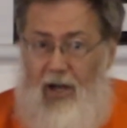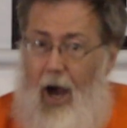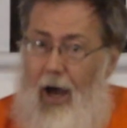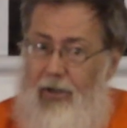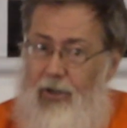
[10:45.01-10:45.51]

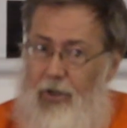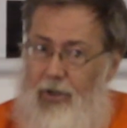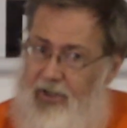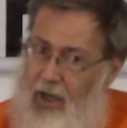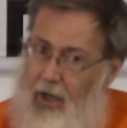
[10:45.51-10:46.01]
guard
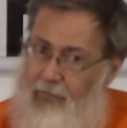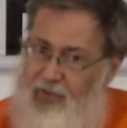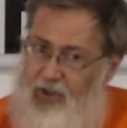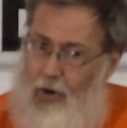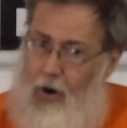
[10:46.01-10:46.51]
yourself
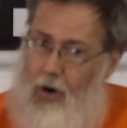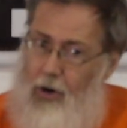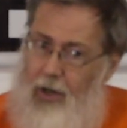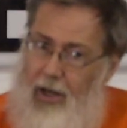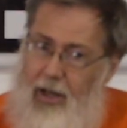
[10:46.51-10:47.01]

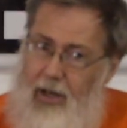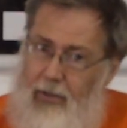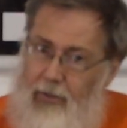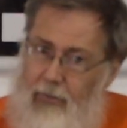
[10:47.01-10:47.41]
strongly,